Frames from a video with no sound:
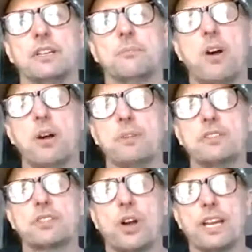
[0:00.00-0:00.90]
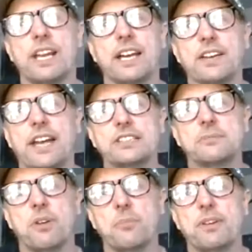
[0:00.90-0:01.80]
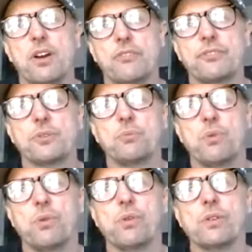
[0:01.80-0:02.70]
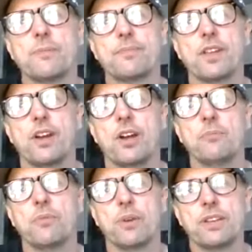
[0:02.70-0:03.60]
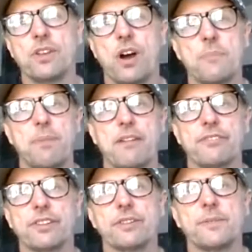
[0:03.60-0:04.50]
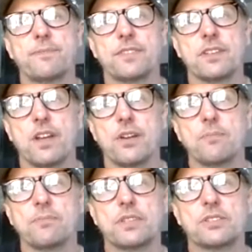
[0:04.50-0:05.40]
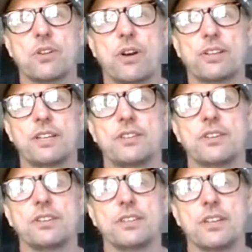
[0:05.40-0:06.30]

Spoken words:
Might have been slightly later than that. Actually, might have been after the war, when Nye Bevan decided that,